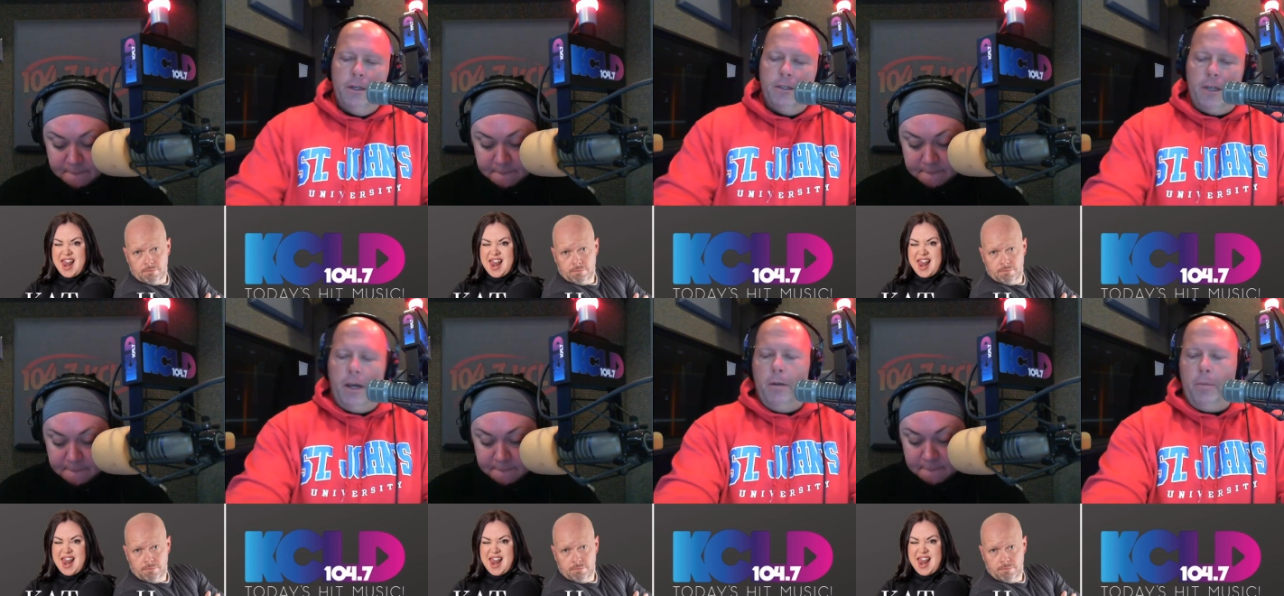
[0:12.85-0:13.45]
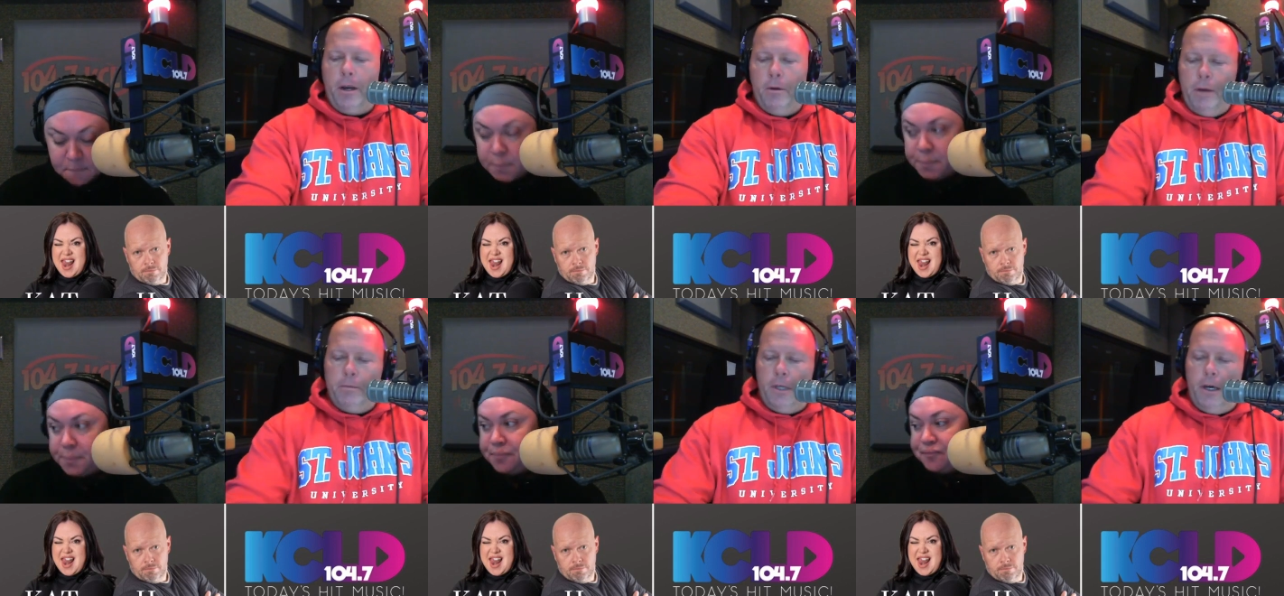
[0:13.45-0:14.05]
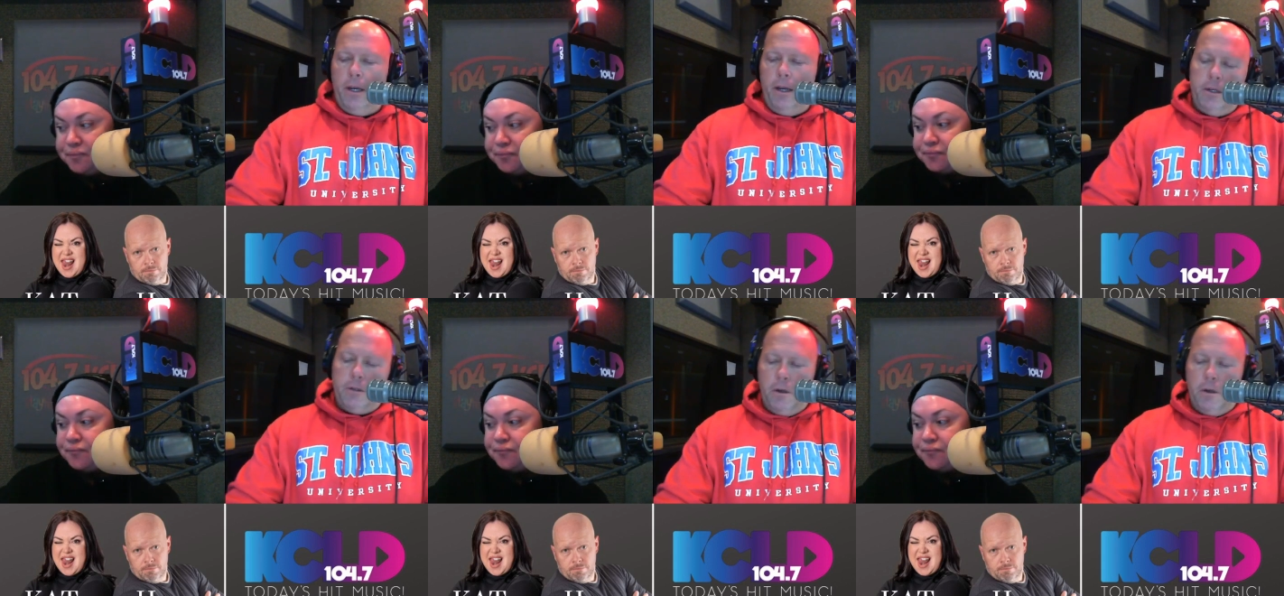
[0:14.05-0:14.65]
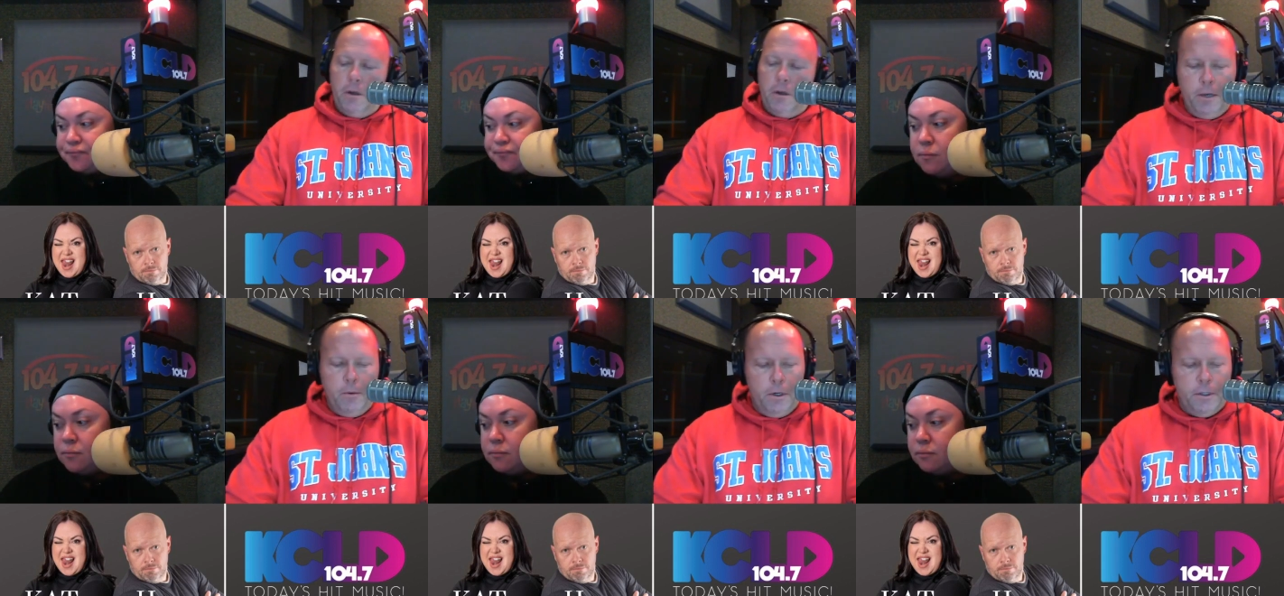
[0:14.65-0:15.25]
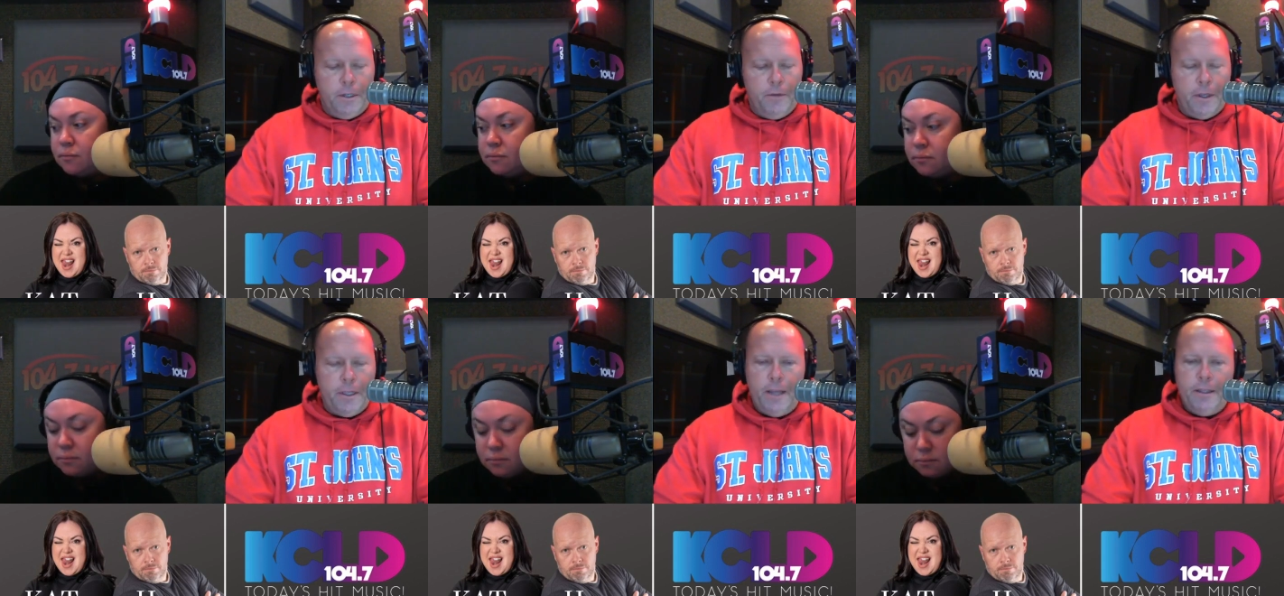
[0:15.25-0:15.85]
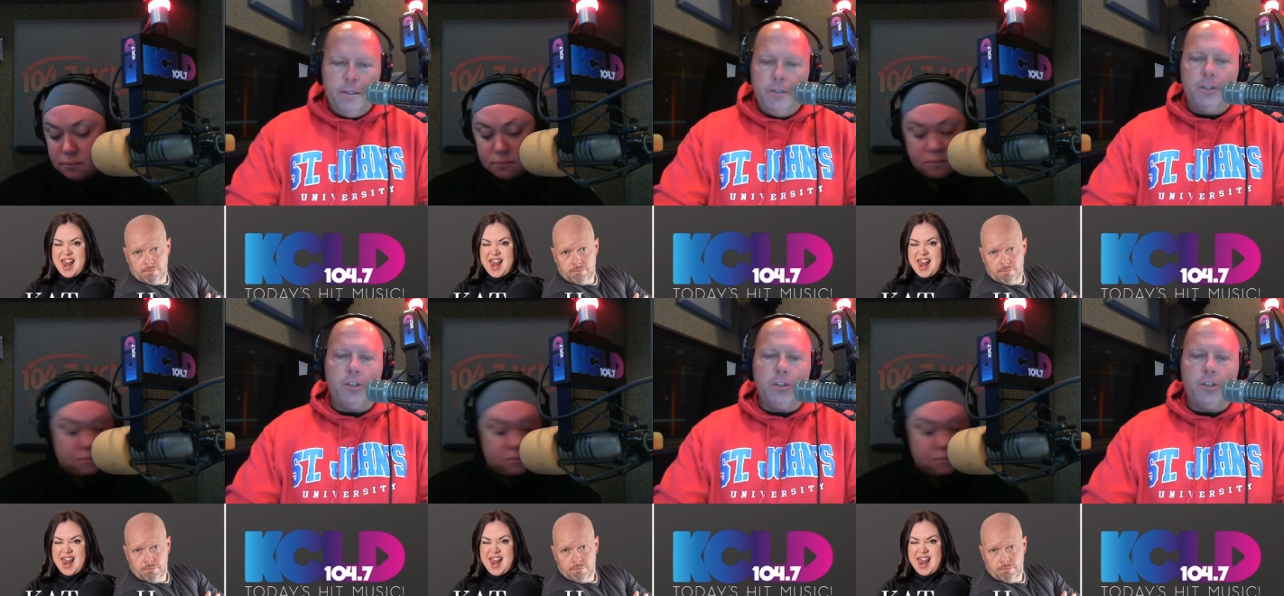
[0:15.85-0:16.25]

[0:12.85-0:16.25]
Speaker 1: sign up on a website, enter a bunch of keywords, stuff like that. This is just